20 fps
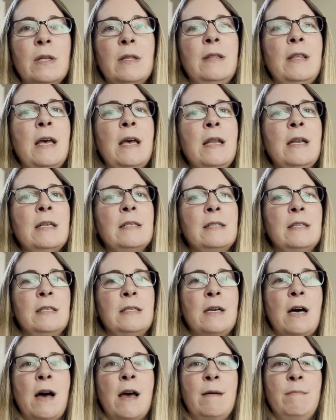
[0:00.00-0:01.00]
then is the
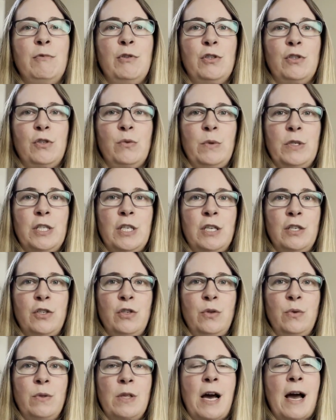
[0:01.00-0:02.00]
time to switch it
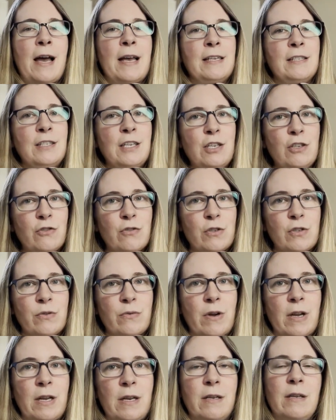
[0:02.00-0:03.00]
to the highest
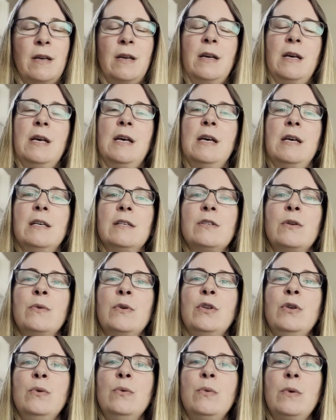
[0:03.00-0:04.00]
interest rate.
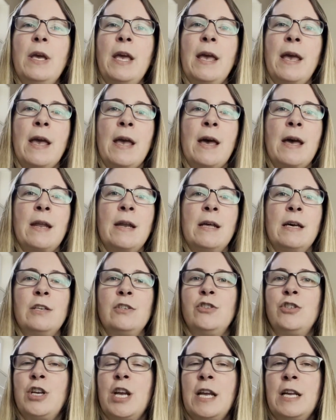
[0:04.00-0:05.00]
So you can
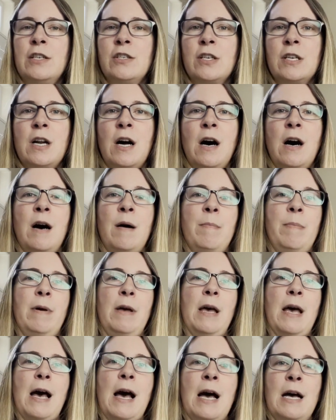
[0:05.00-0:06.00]
change it
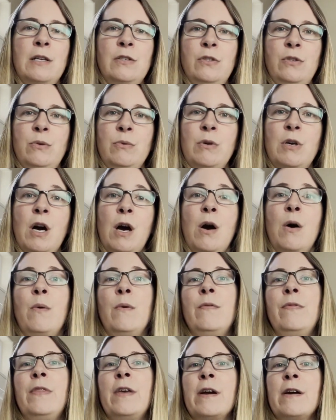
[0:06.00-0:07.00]
up as you
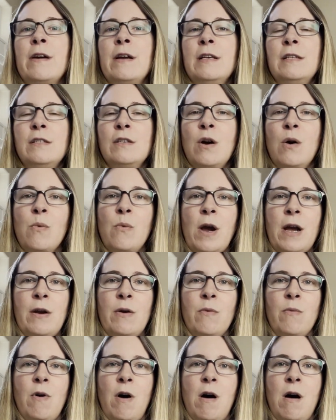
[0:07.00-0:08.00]
go. There is no right
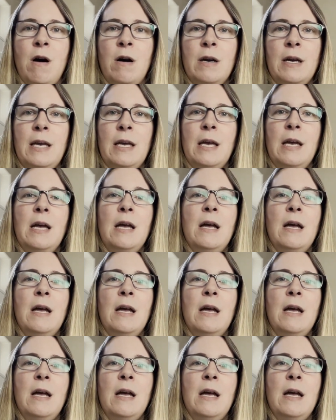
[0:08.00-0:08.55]
or wrong.